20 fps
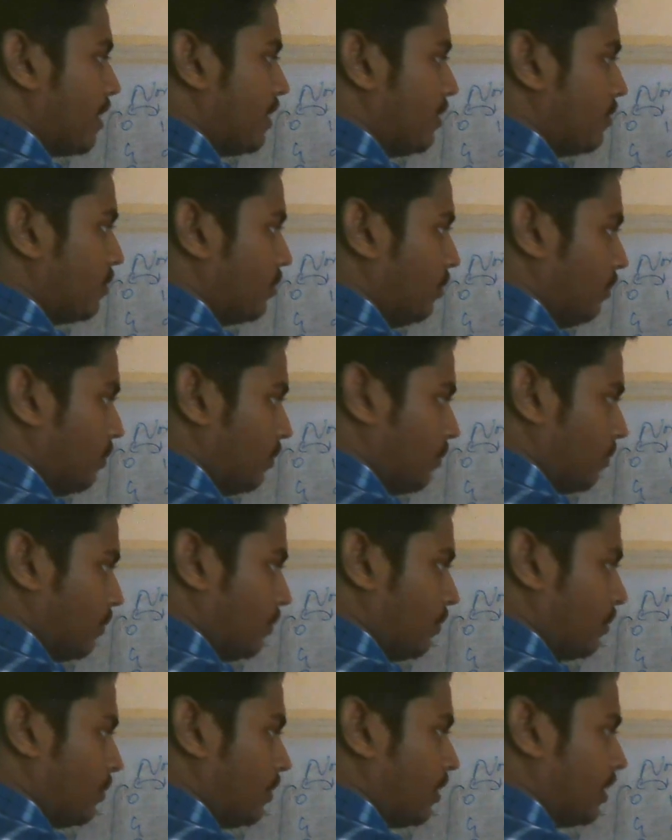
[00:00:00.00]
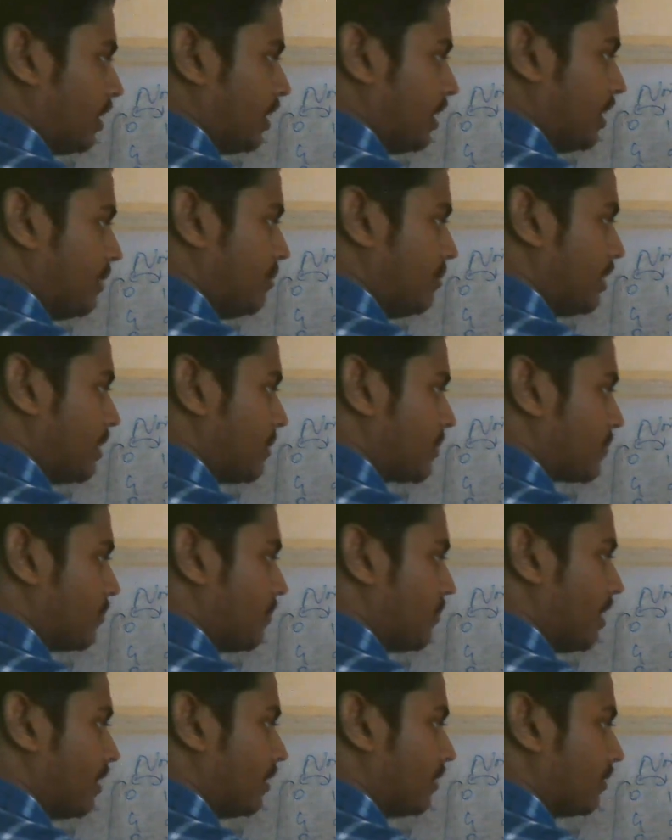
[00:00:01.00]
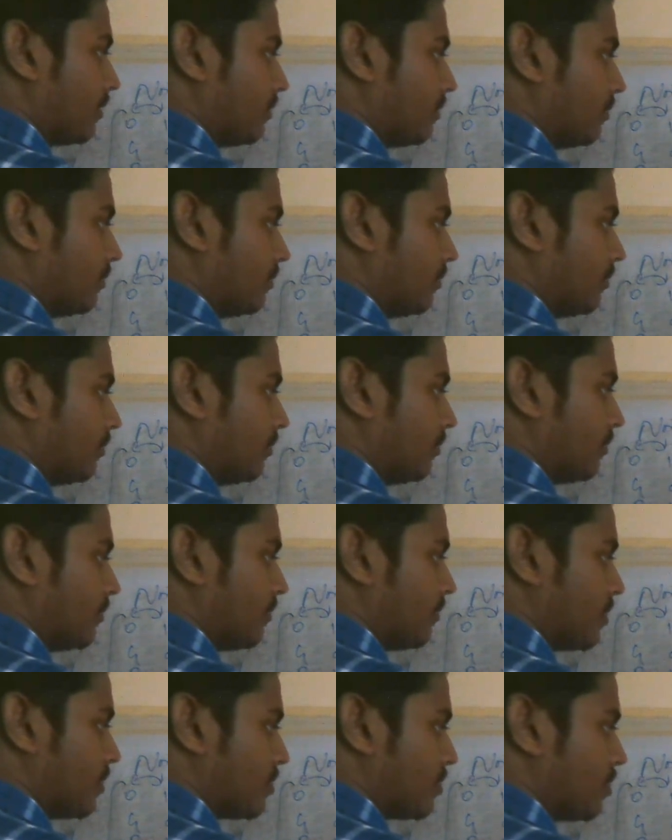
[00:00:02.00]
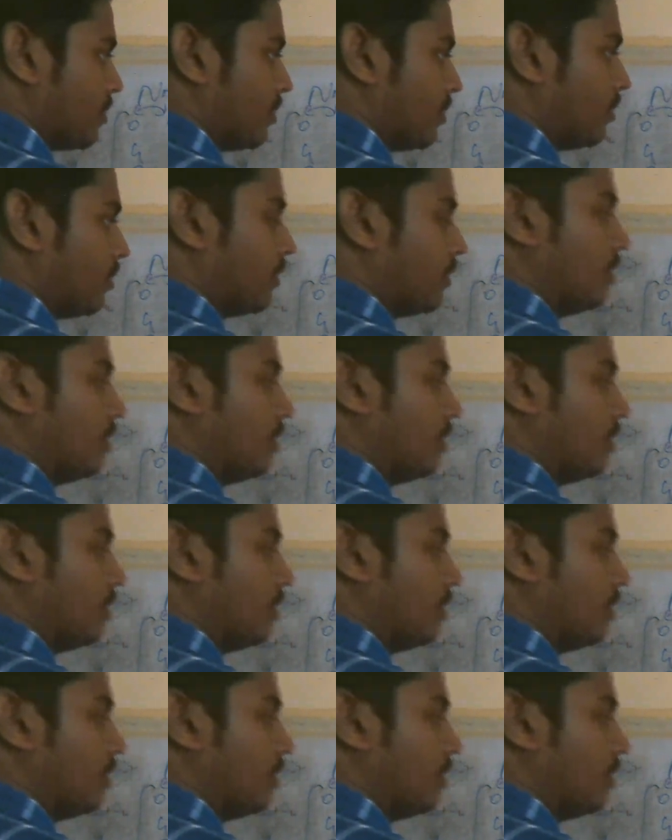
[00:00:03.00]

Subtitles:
do, it becomes 1. So,